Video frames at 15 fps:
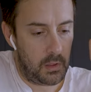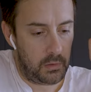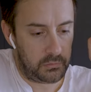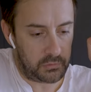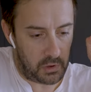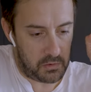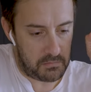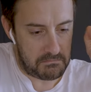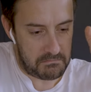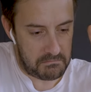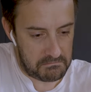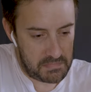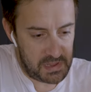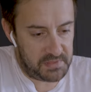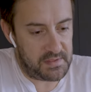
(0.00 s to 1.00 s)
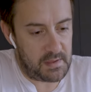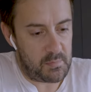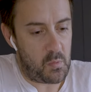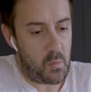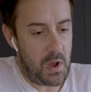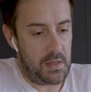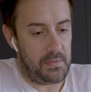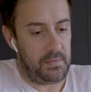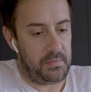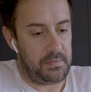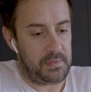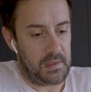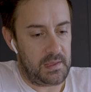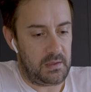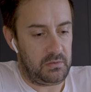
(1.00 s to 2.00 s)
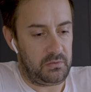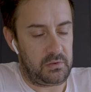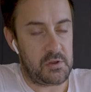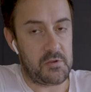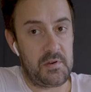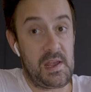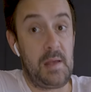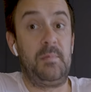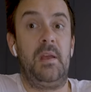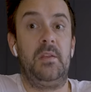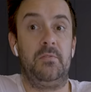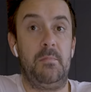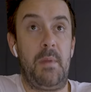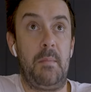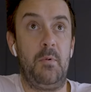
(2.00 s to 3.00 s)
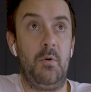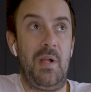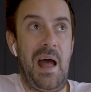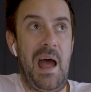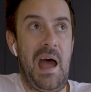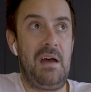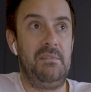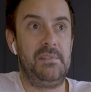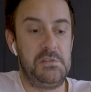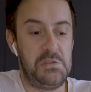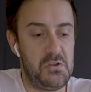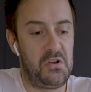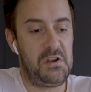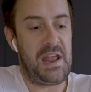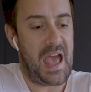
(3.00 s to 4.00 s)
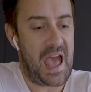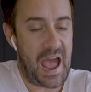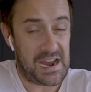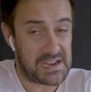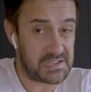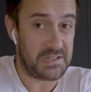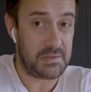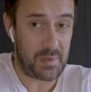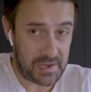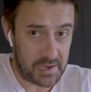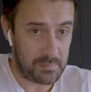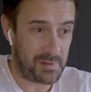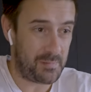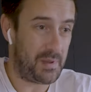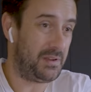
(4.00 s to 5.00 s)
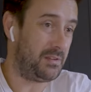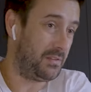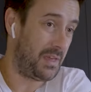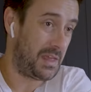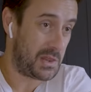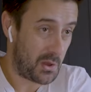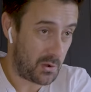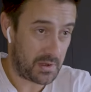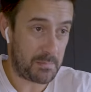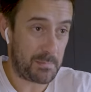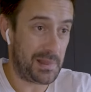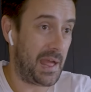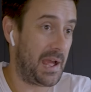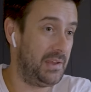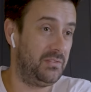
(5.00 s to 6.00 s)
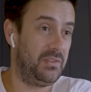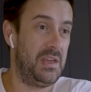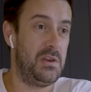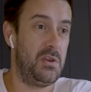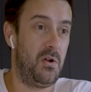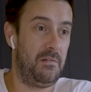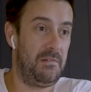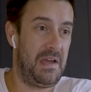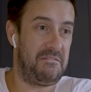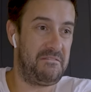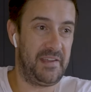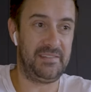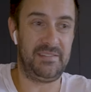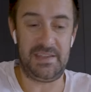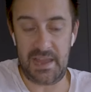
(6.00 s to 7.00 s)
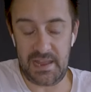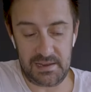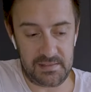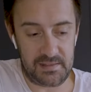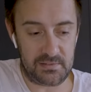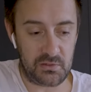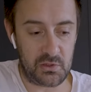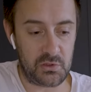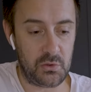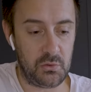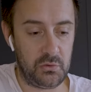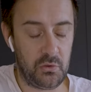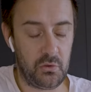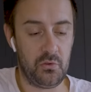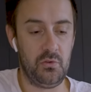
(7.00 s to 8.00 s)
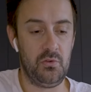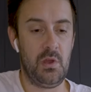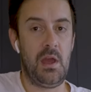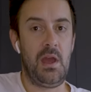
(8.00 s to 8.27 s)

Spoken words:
So myth number one, the security updates from Apple have not actually been implemented. They're not in place. They're not affecting anything that you do.